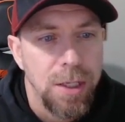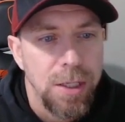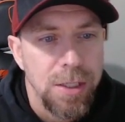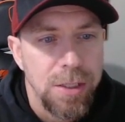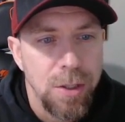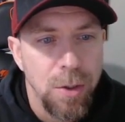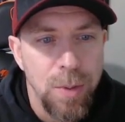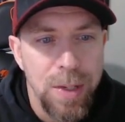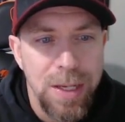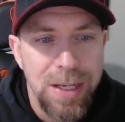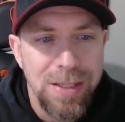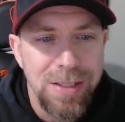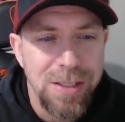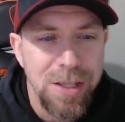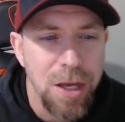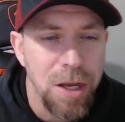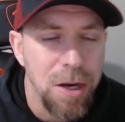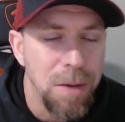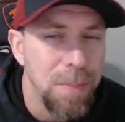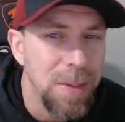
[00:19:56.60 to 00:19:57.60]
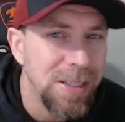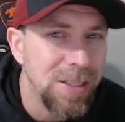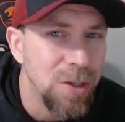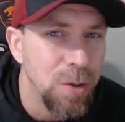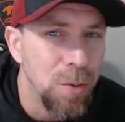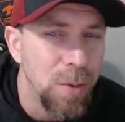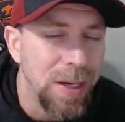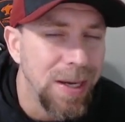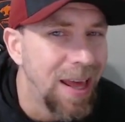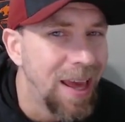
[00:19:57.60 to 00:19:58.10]
So he is going to be
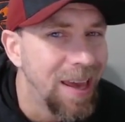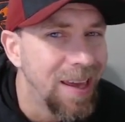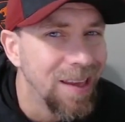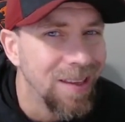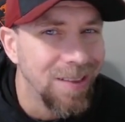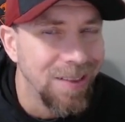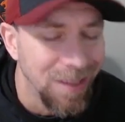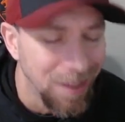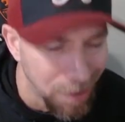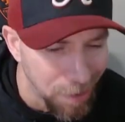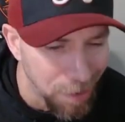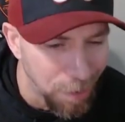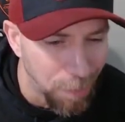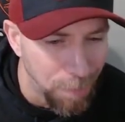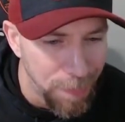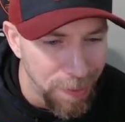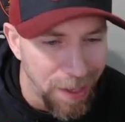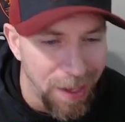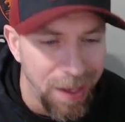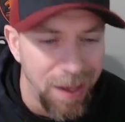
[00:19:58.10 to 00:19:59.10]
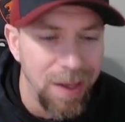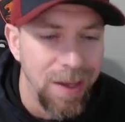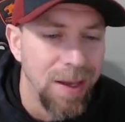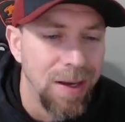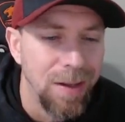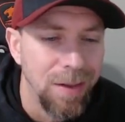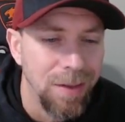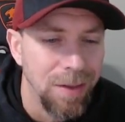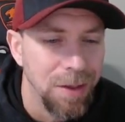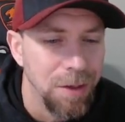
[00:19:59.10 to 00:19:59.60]
doing a little bit
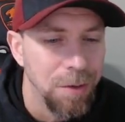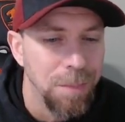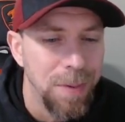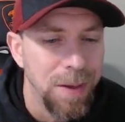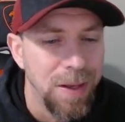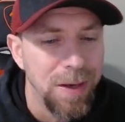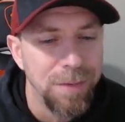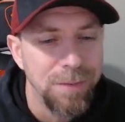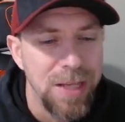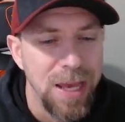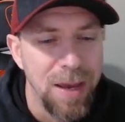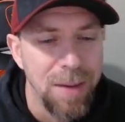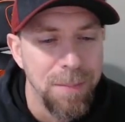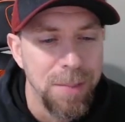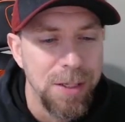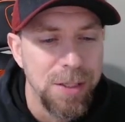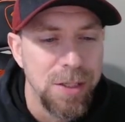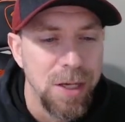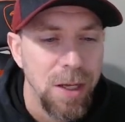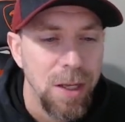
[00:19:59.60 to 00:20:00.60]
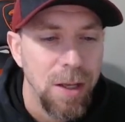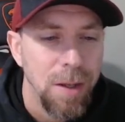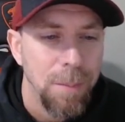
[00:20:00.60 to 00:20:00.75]
and a little bit of damage,